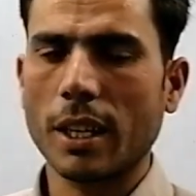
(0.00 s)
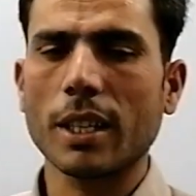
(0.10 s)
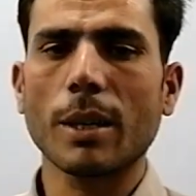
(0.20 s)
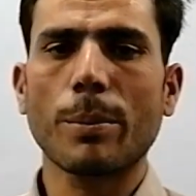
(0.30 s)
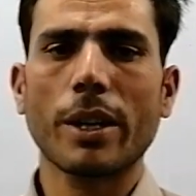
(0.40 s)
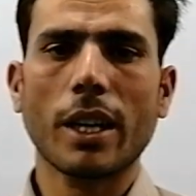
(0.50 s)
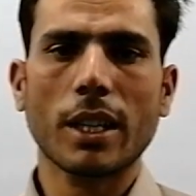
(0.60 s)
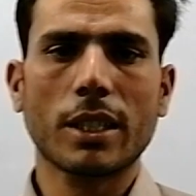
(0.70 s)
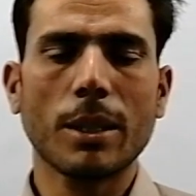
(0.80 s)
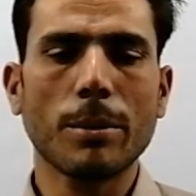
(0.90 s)
In the
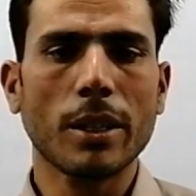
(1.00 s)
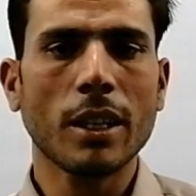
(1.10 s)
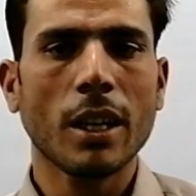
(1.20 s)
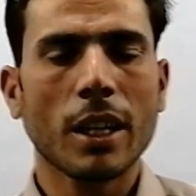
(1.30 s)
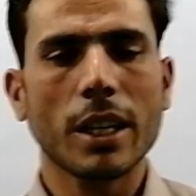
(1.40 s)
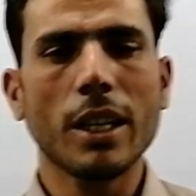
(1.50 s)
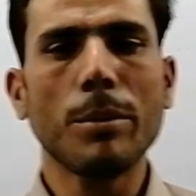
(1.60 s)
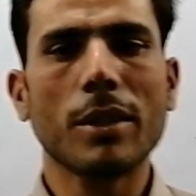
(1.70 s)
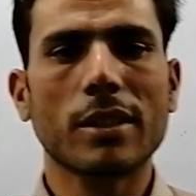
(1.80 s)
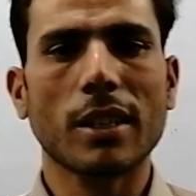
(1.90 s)
periodic table,
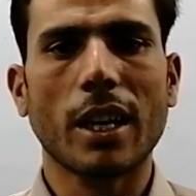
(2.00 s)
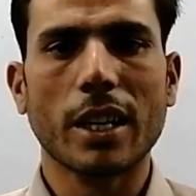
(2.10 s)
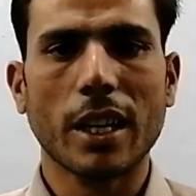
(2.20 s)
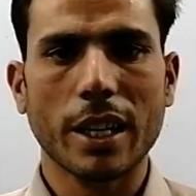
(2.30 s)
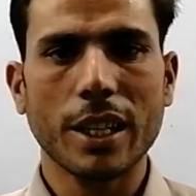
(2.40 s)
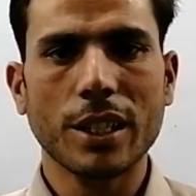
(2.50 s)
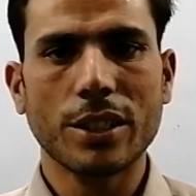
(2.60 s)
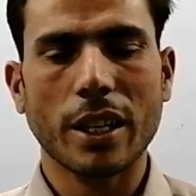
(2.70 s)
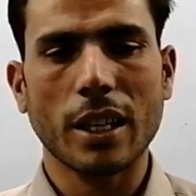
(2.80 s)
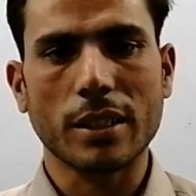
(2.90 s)
elements are
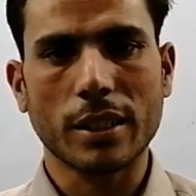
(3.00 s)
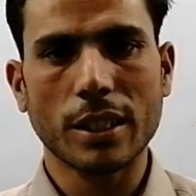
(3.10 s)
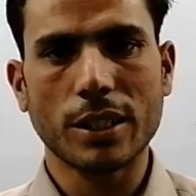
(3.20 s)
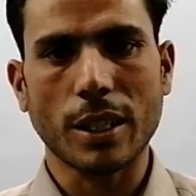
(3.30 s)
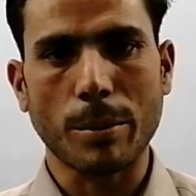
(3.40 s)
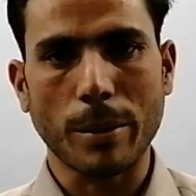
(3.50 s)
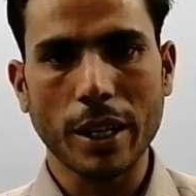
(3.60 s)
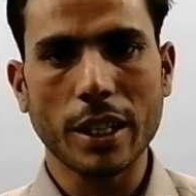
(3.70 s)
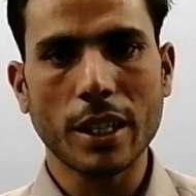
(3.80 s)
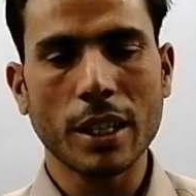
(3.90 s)
arranged in such a
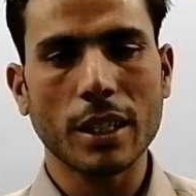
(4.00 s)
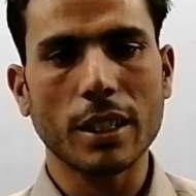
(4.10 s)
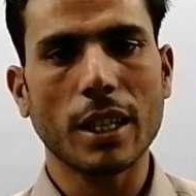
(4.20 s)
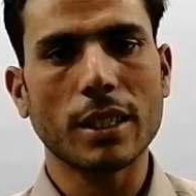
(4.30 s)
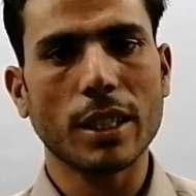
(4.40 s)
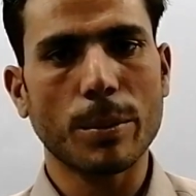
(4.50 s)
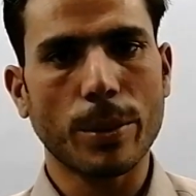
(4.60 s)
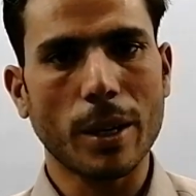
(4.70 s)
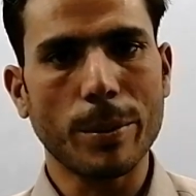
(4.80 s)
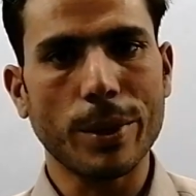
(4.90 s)
manner that their
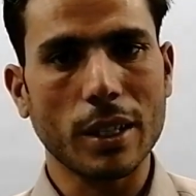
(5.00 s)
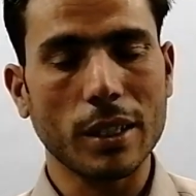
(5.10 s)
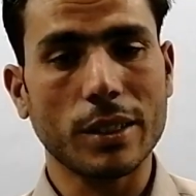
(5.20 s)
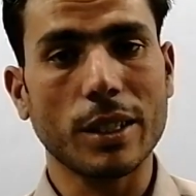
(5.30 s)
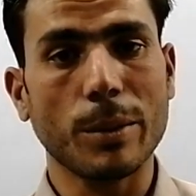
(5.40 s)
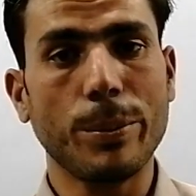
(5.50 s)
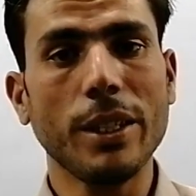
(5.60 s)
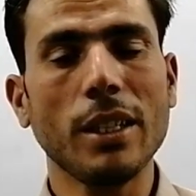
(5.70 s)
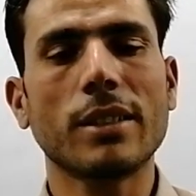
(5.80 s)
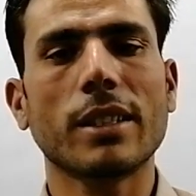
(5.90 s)
properties
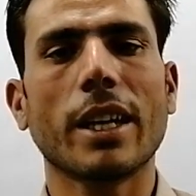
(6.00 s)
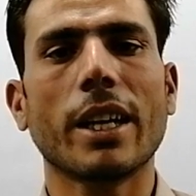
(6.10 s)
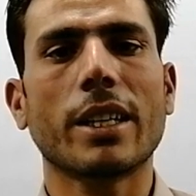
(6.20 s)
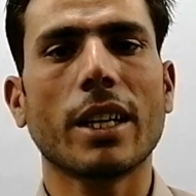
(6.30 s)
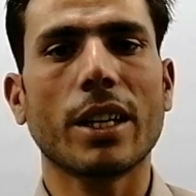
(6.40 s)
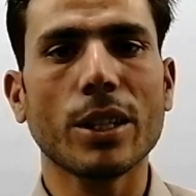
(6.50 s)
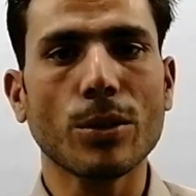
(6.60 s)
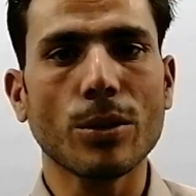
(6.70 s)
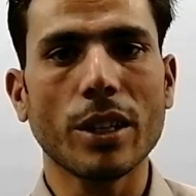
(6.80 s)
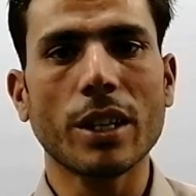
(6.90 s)
repeats at a
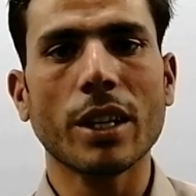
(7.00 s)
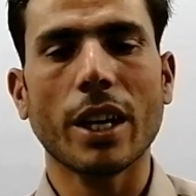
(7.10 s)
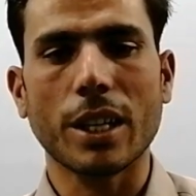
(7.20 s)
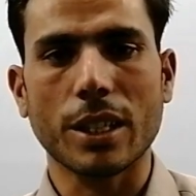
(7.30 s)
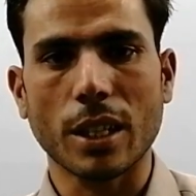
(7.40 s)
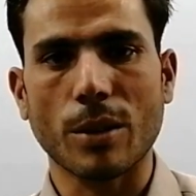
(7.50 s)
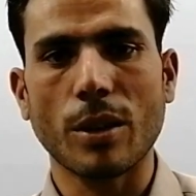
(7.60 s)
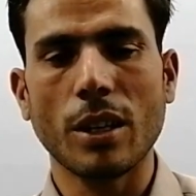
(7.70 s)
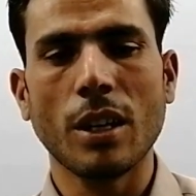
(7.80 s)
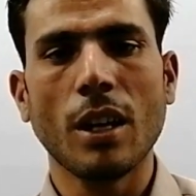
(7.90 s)
regular
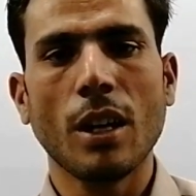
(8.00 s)
interval.